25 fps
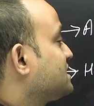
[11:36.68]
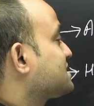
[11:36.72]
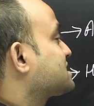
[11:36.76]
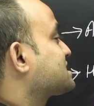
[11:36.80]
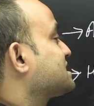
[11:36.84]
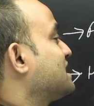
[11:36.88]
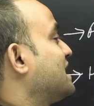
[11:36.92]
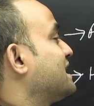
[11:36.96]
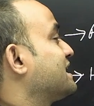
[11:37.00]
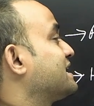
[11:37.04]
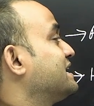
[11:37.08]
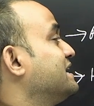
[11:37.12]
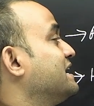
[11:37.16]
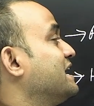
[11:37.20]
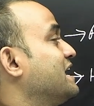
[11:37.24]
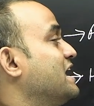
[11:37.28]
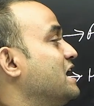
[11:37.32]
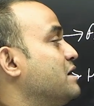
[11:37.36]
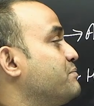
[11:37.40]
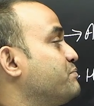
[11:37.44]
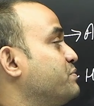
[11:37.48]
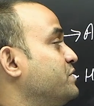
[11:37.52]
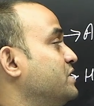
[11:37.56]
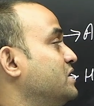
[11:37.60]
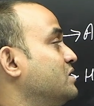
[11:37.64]
like in
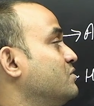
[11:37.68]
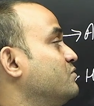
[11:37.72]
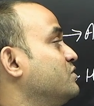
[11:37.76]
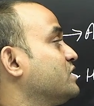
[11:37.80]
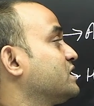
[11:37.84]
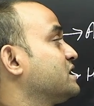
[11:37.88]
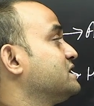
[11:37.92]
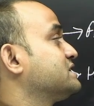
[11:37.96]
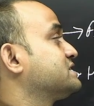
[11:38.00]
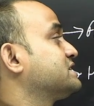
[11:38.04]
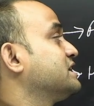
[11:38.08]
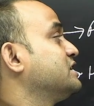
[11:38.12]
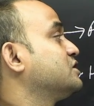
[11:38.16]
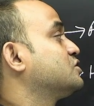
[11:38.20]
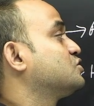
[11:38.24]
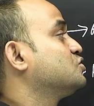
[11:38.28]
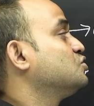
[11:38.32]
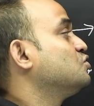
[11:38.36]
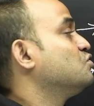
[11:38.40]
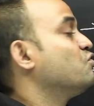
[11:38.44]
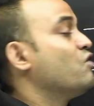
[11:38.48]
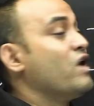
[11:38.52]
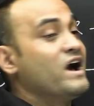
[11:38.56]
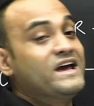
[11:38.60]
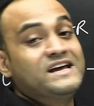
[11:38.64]
AP, we can say
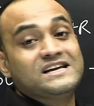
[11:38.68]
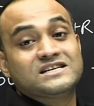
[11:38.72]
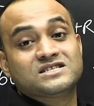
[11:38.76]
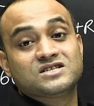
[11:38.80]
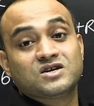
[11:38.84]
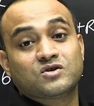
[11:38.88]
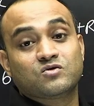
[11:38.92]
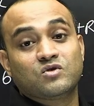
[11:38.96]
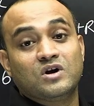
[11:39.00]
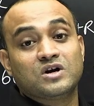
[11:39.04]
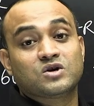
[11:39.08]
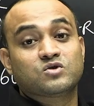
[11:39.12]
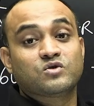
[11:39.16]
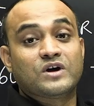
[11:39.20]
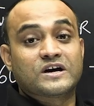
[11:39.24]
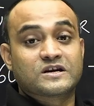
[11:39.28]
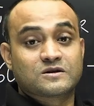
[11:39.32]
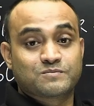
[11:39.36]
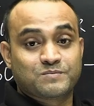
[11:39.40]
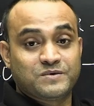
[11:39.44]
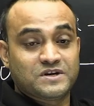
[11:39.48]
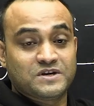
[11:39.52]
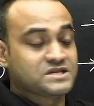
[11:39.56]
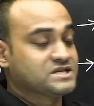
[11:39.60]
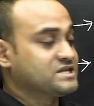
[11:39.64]
2Y is equal to X
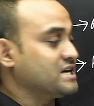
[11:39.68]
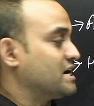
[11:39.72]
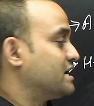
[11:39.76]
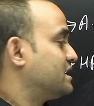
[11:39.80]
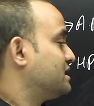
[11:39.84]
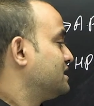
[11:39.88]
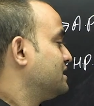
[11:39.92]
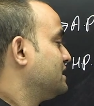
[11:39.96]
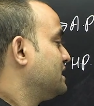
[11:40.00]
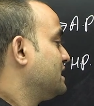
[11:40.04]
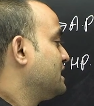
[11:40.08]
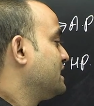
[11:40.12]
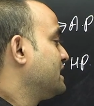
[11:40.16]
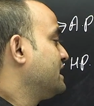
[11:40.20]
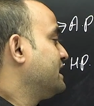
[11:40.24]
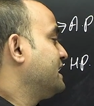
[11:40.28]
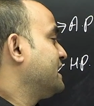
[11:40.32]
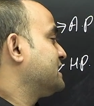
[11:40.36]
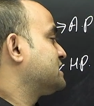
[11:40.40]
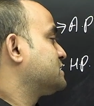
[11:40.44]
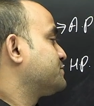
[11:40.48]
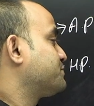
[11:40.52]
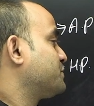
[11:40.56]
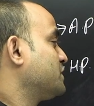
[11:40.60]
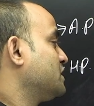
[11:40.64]
plus Z. In
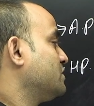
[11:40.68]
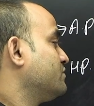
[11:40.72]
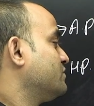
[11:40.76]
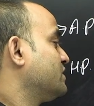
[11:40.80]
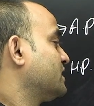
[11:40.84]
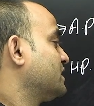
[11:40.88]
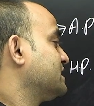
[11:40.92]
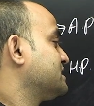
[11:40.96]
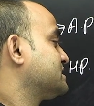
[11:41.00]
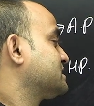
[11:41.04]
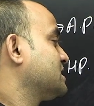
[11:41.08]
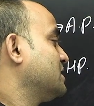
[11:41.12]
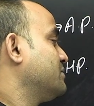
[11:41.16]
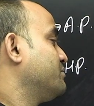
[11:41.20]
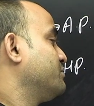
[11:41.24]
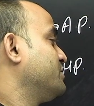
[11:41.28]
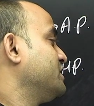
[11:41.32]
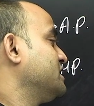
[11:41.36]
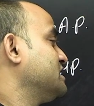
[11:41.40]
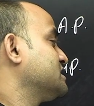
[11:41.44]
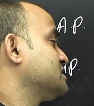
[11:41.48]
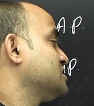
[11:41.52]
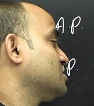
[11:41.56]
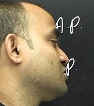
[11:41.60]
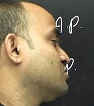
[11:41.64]
HP, we can say B
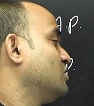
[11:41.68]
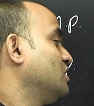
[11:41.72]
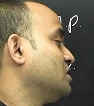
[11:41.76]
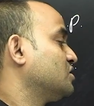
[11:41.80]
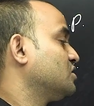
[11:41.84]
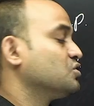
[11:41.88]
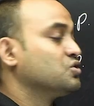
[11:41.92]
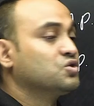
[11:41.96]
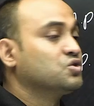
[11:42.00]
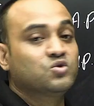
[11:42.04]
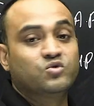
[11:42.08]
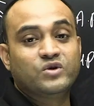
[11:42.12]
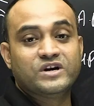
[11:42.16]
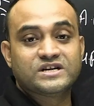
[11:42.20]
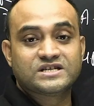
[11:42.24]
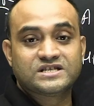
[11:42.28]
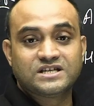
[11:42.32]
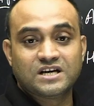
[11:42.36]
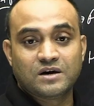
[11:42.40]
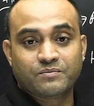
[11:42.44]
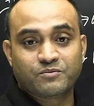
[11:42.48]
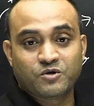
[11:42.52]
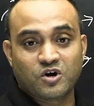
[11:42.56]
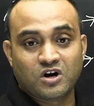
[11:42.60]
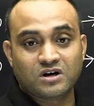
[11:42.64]
is equal to 2AC
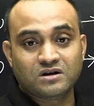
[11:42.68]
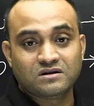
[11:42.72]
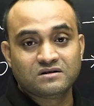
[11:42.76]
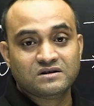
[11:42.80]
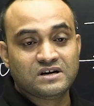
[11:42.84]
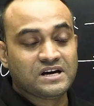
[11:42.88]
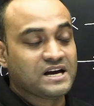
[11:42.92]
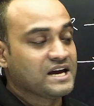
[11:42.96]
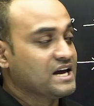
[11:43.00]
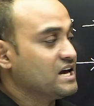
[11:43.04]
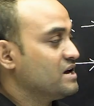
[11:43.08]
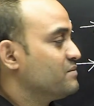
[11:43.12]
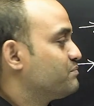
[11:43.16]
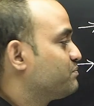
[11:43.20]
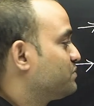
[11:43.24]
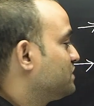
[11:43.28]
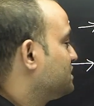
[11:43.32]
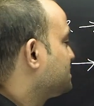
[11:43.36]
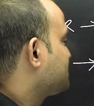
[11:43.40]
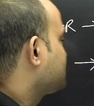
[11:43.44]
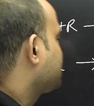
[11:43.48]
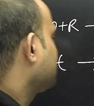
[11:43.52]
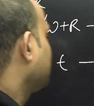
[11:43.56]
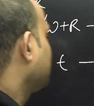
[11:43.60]
upon A plus C.